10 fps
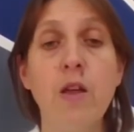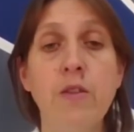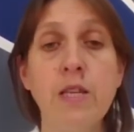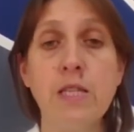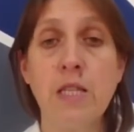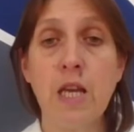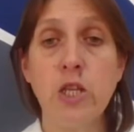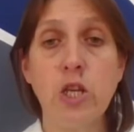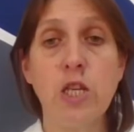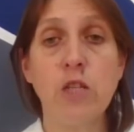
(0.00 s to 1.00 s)
This
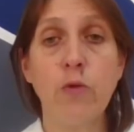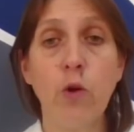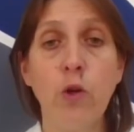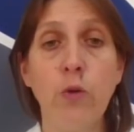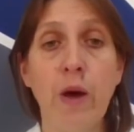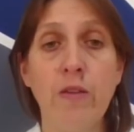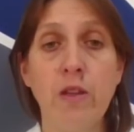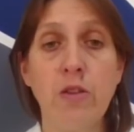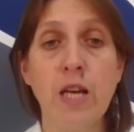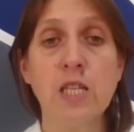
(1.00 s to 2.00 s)
stage is followed by
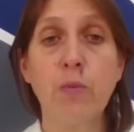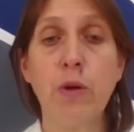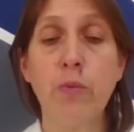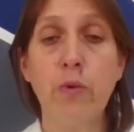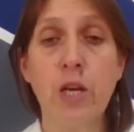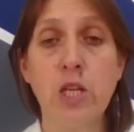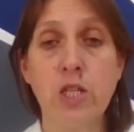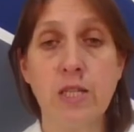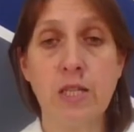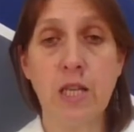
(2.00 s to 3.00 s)
the task
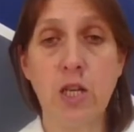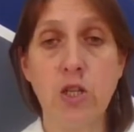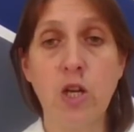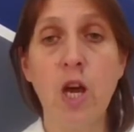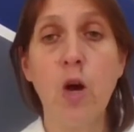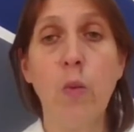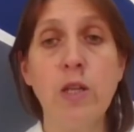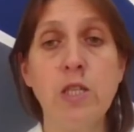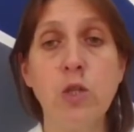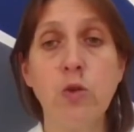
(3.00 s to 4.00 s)
preparation stage,
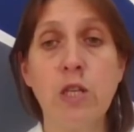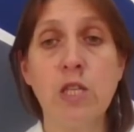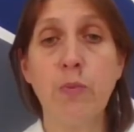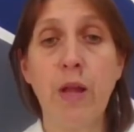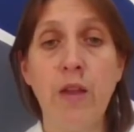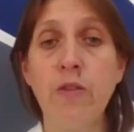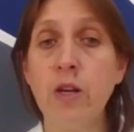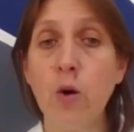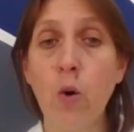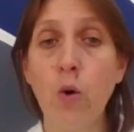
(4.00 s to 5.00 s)
when students plan
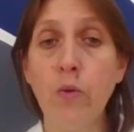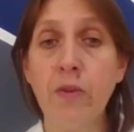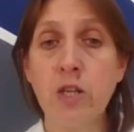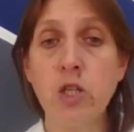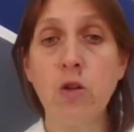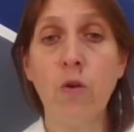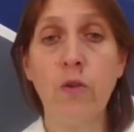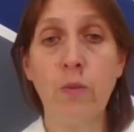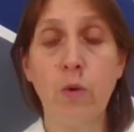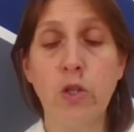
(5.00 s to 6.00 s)
their own version of
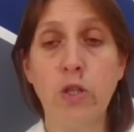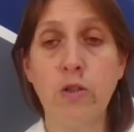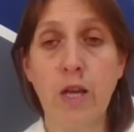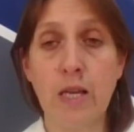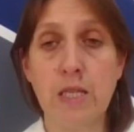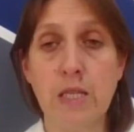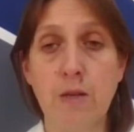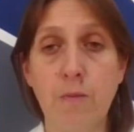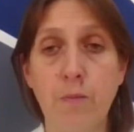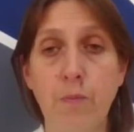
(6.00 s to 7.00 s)
the model text.
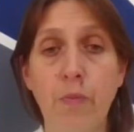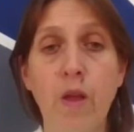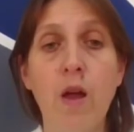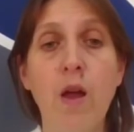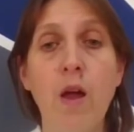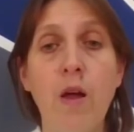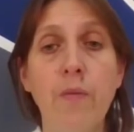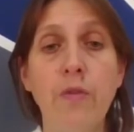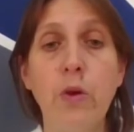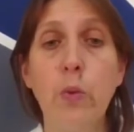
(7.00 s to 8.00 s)

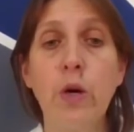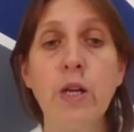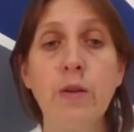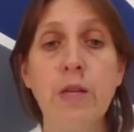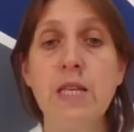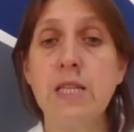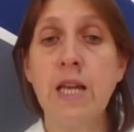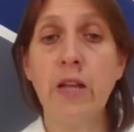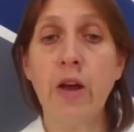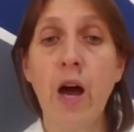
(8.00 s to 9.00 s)
The work is
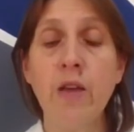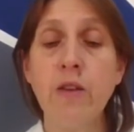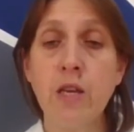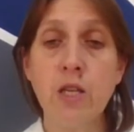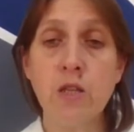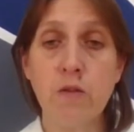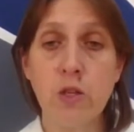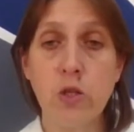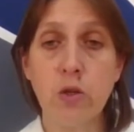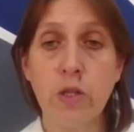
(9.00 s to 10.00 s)
done either
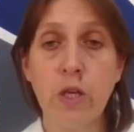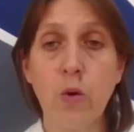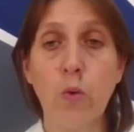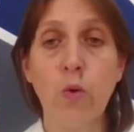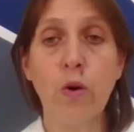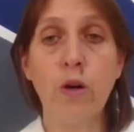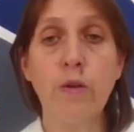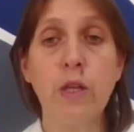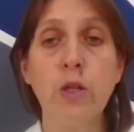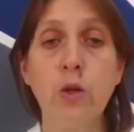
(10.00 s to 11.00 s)
individually or
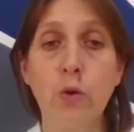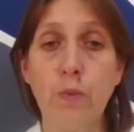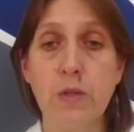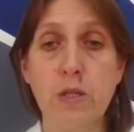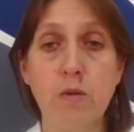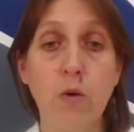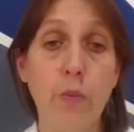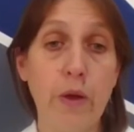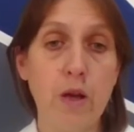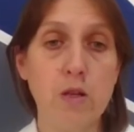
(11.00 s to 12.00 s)
in groups or
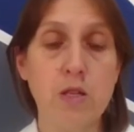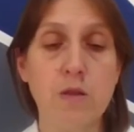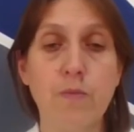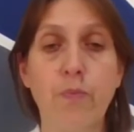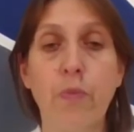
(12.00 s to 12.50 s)
pairs.